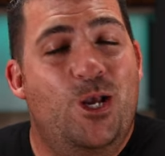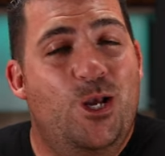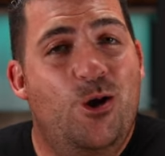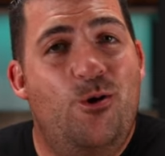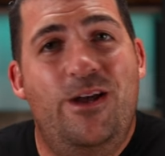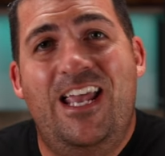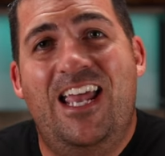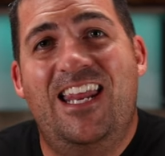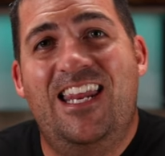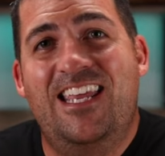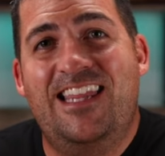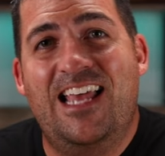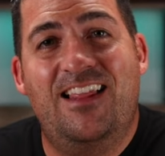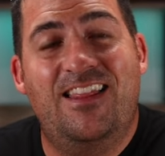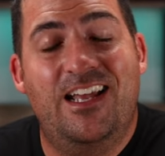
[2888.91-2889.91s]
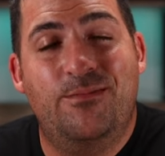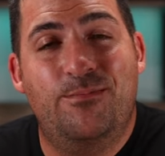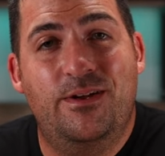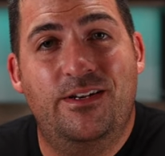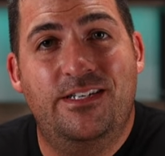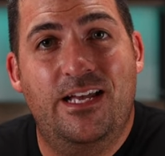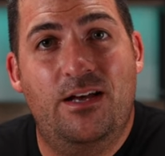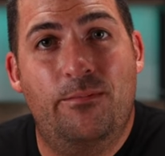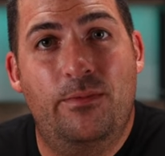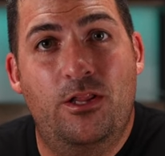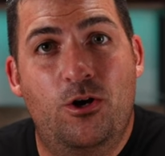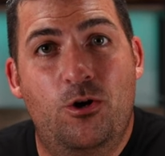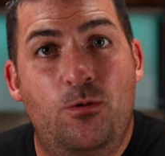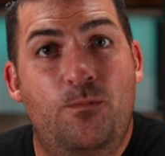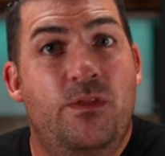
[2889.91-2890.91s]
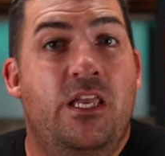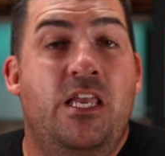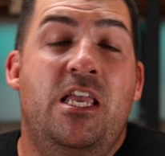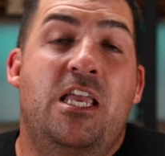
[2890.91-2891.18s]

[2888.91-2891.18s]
go ahead, hit that like button down below.